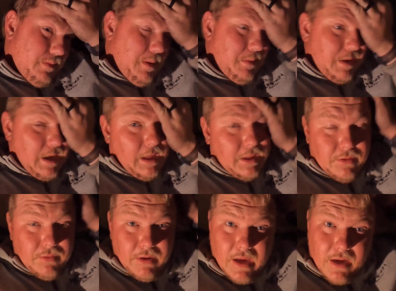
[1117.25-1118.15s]
probably got like
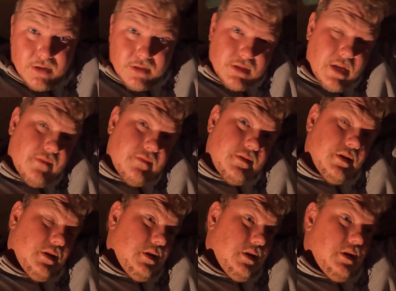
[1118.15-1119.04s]
three acres left
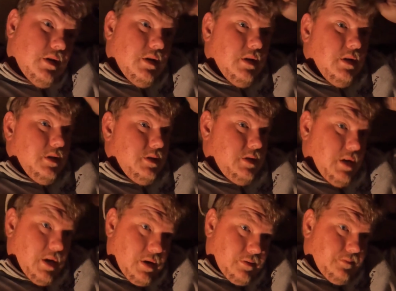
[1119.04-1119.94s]

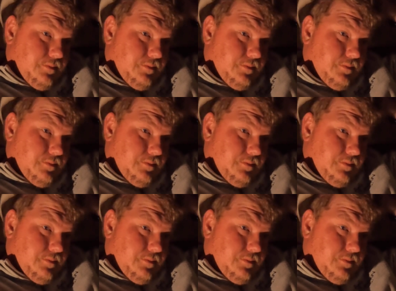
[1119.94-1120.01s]
so,